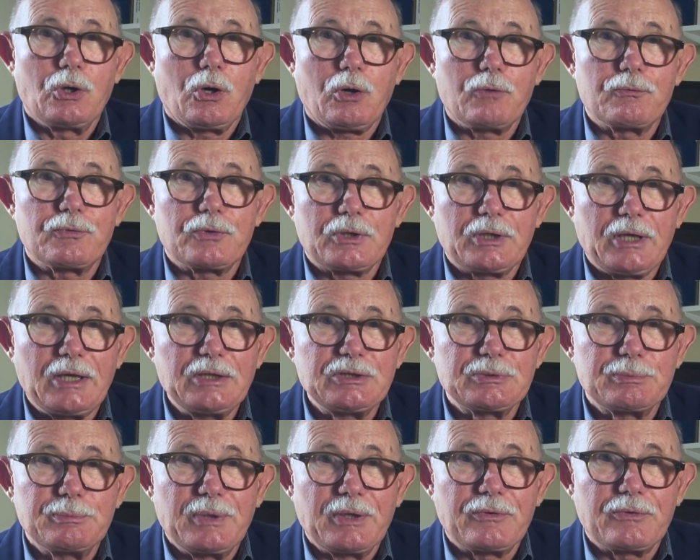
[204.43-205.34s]
of the
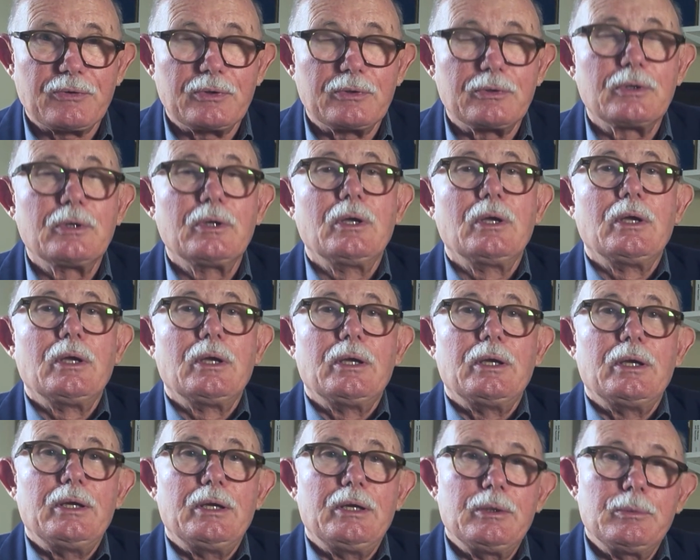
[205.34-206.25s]
case method
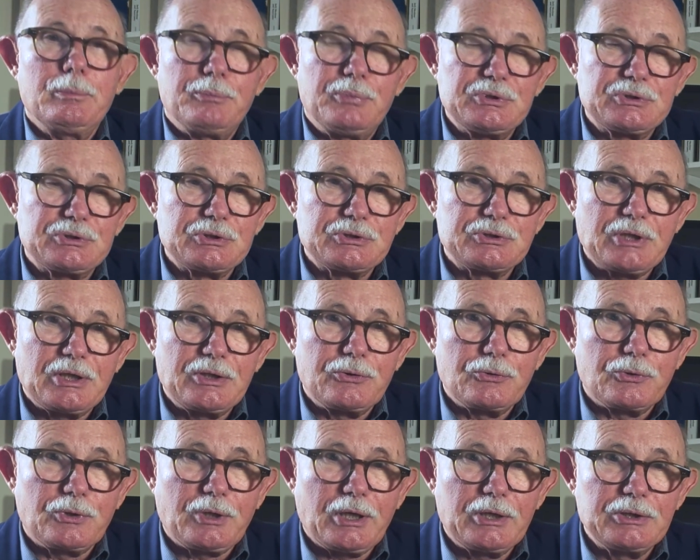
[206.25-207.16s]
in business
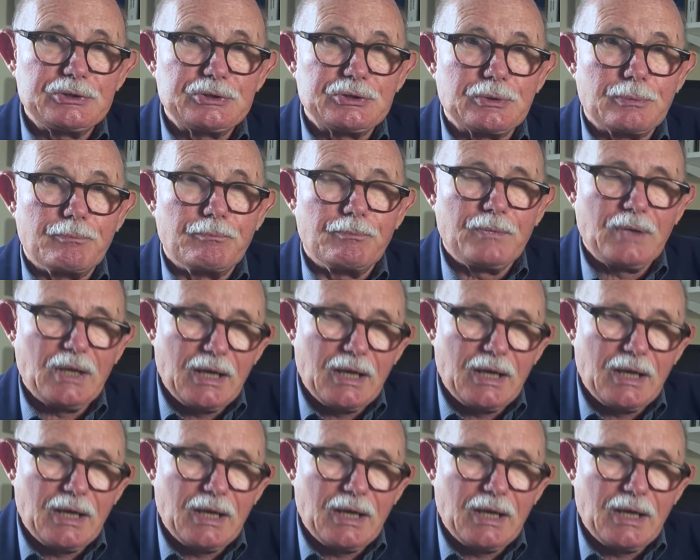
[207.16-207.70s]
education.